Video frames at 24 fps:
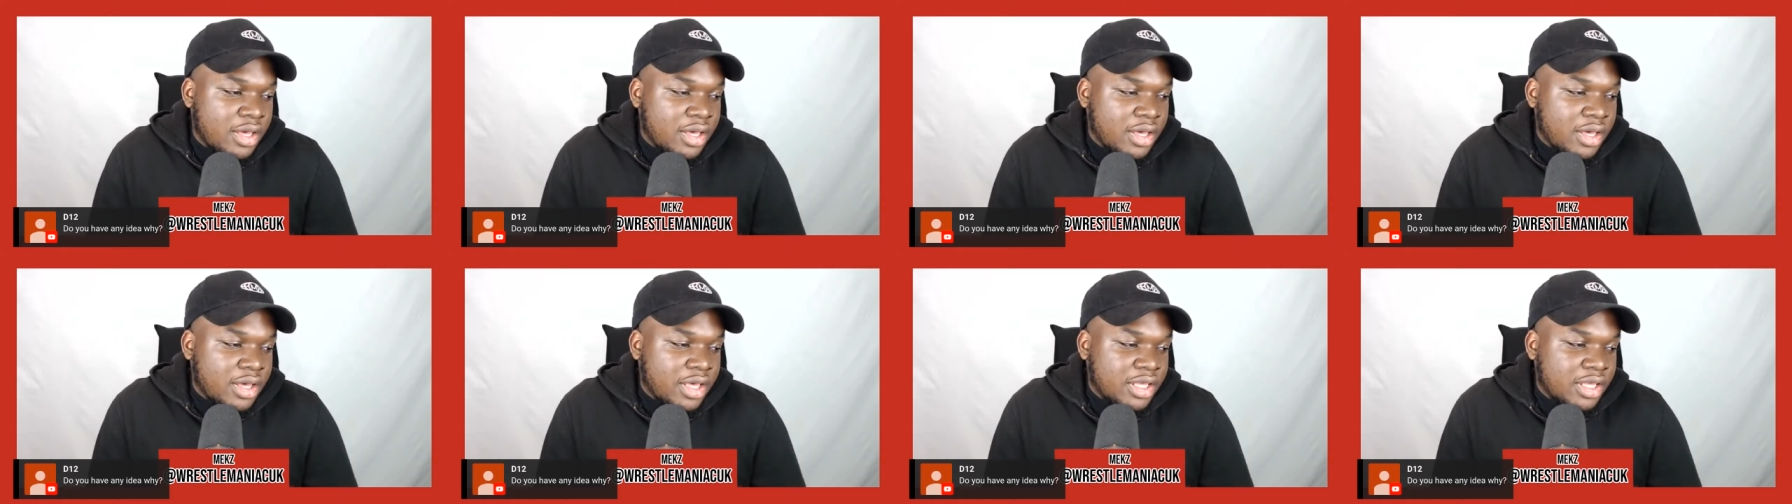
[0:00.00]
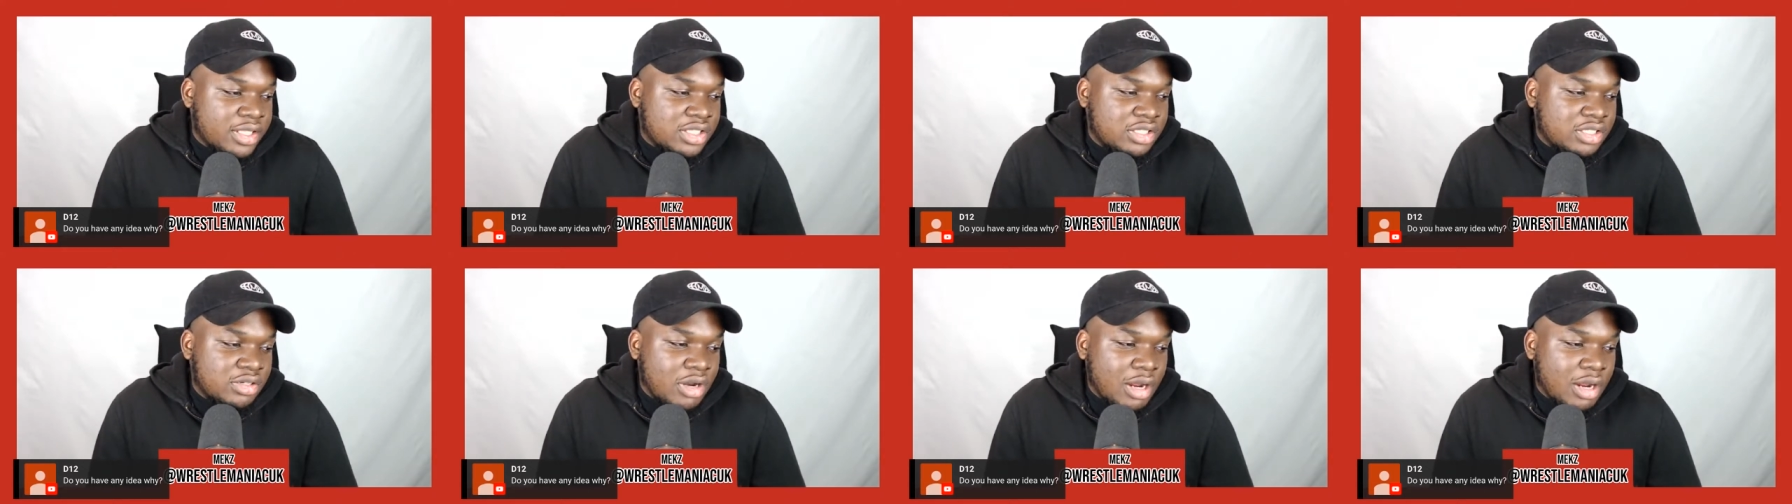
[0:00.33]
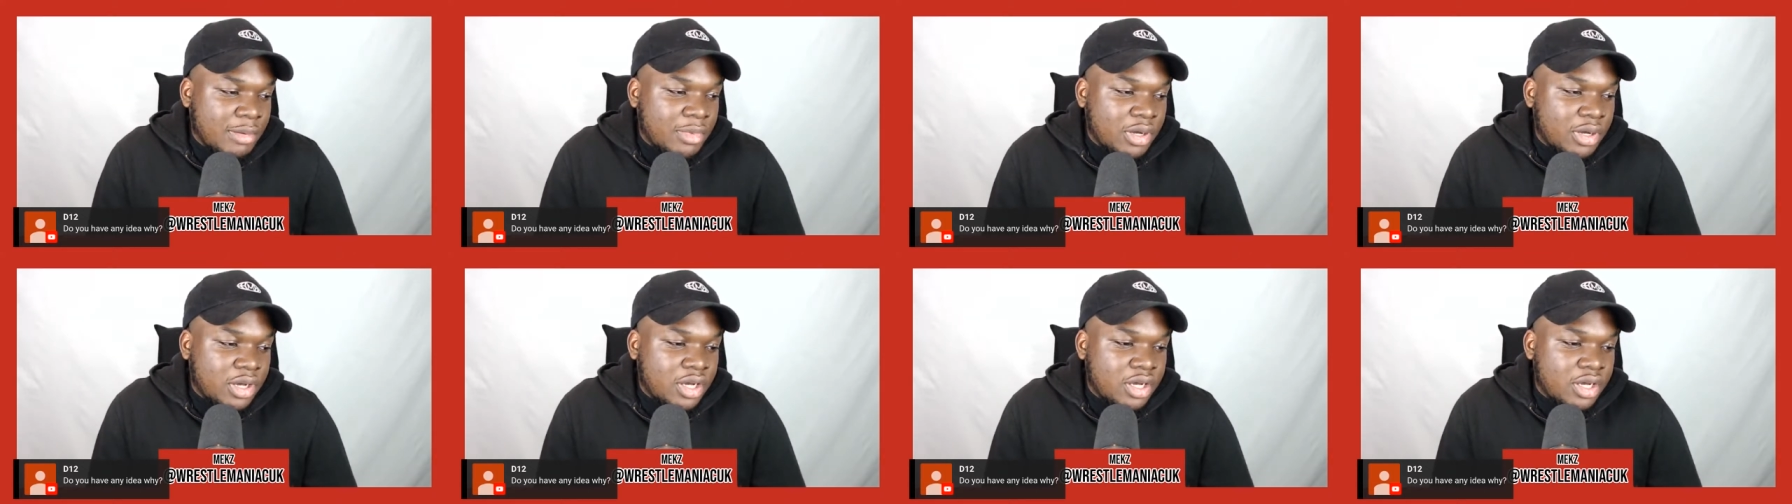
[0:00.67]
Instagram
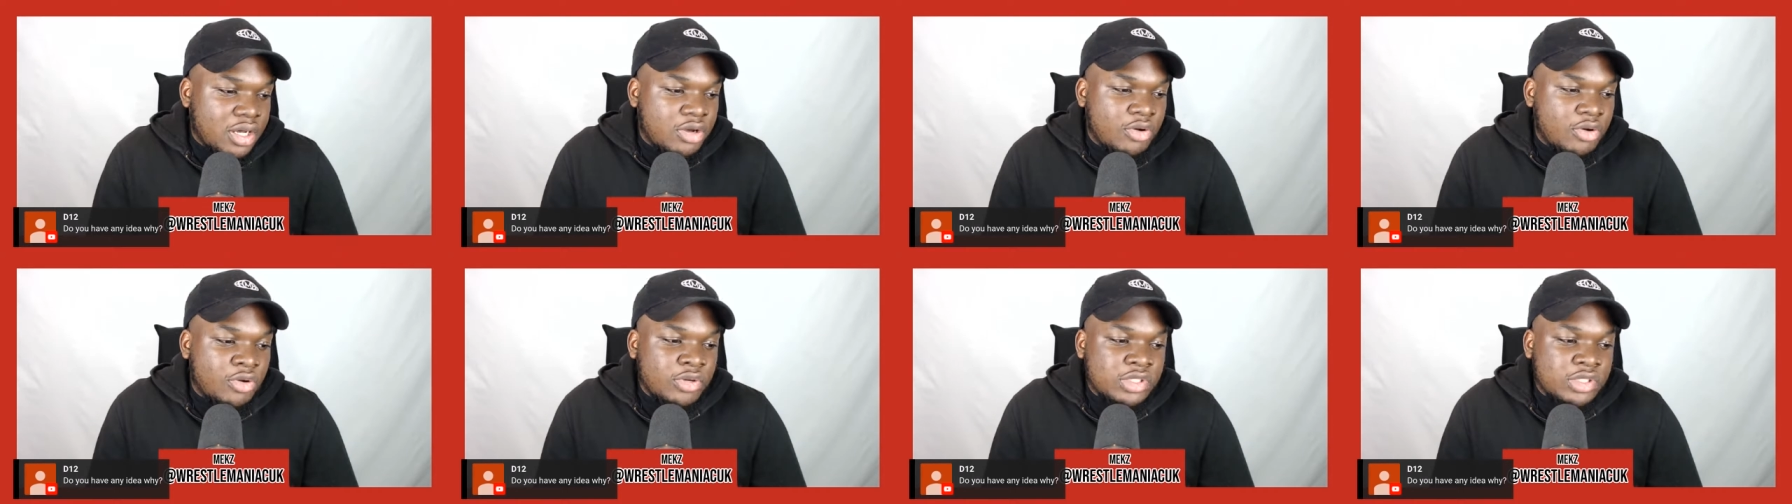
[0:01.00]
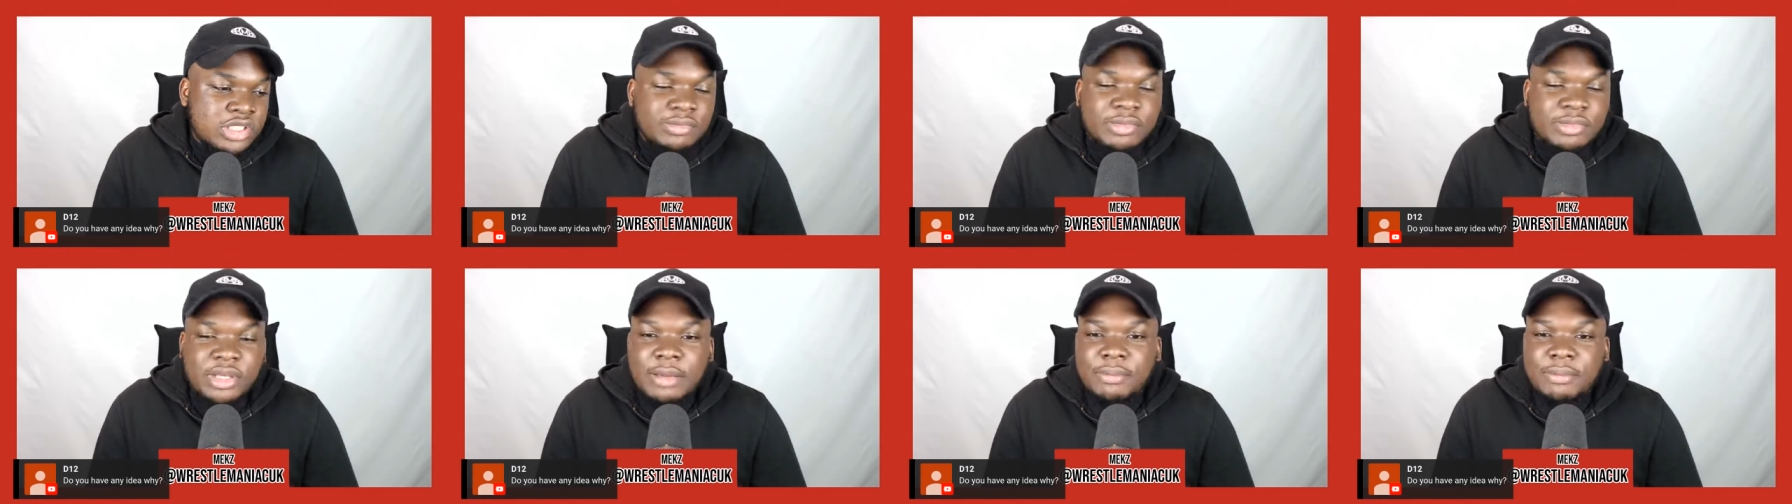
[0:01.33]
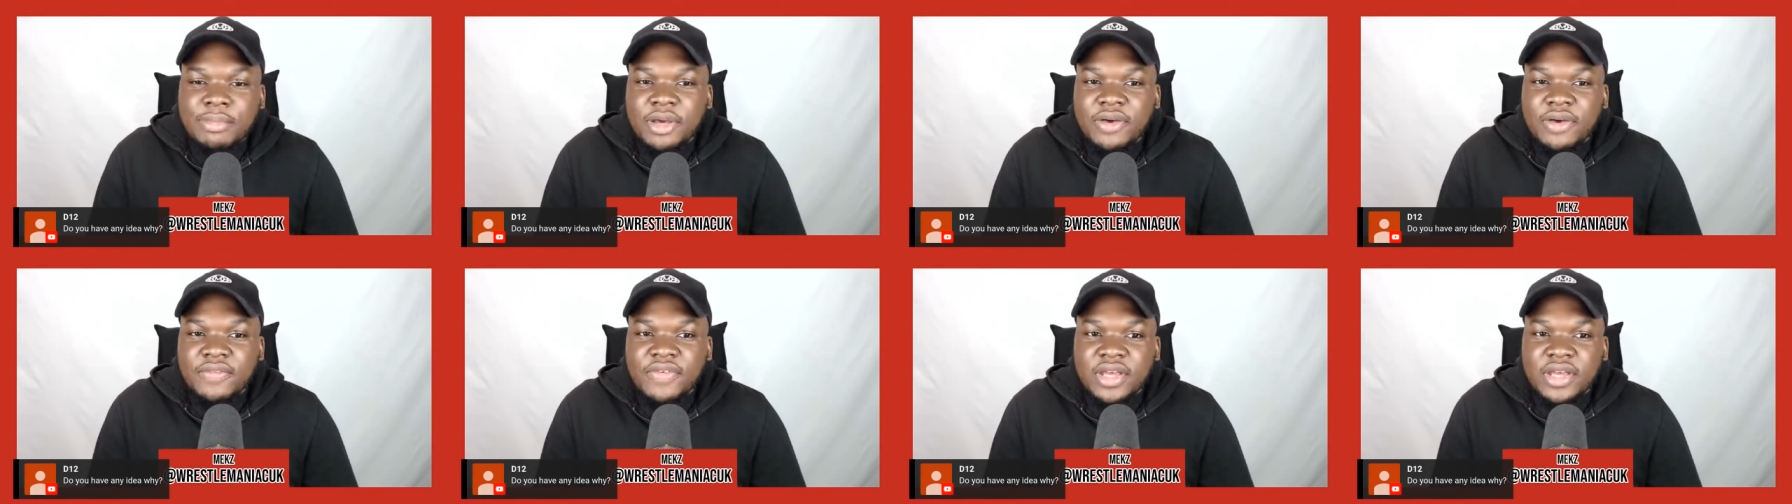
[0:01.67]
are causing me a bit
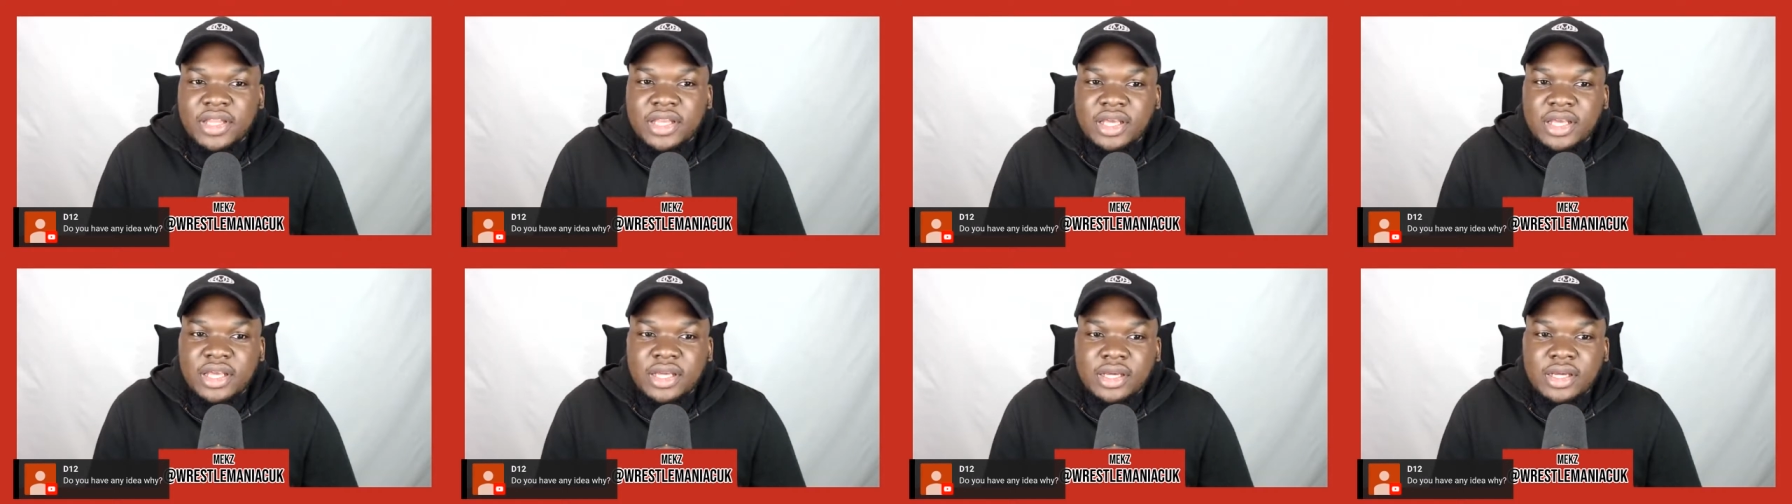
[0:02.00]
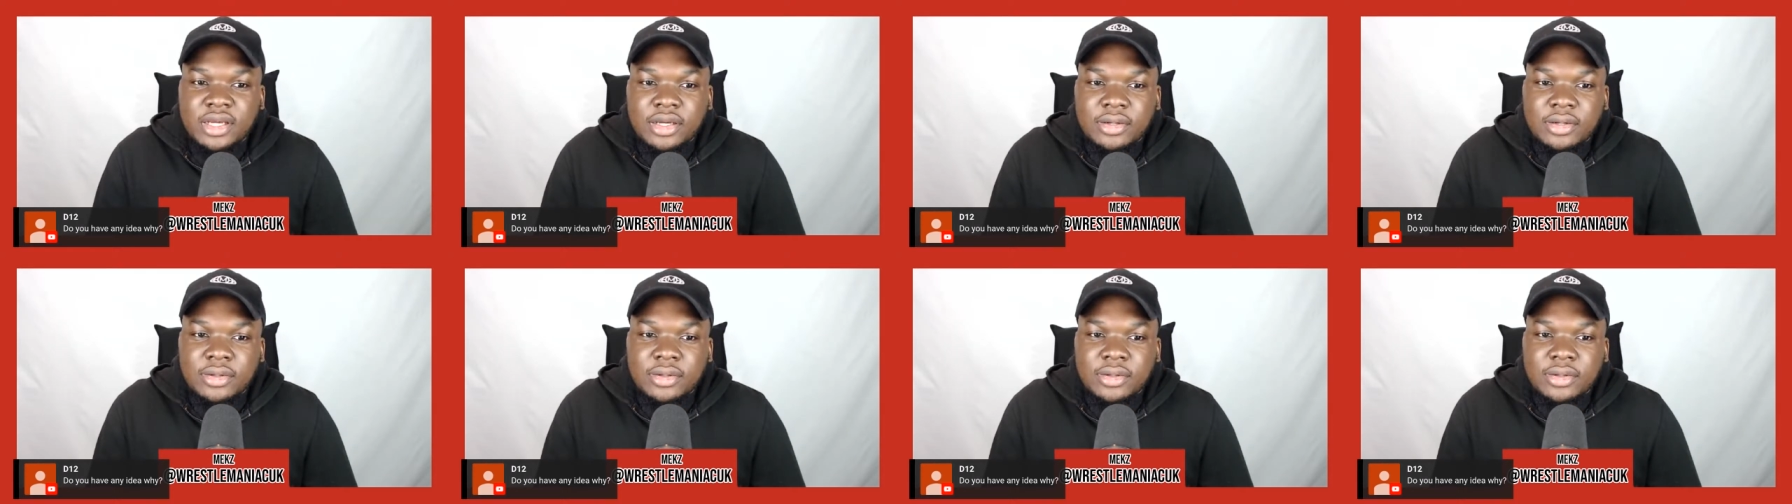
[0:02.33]
of headache.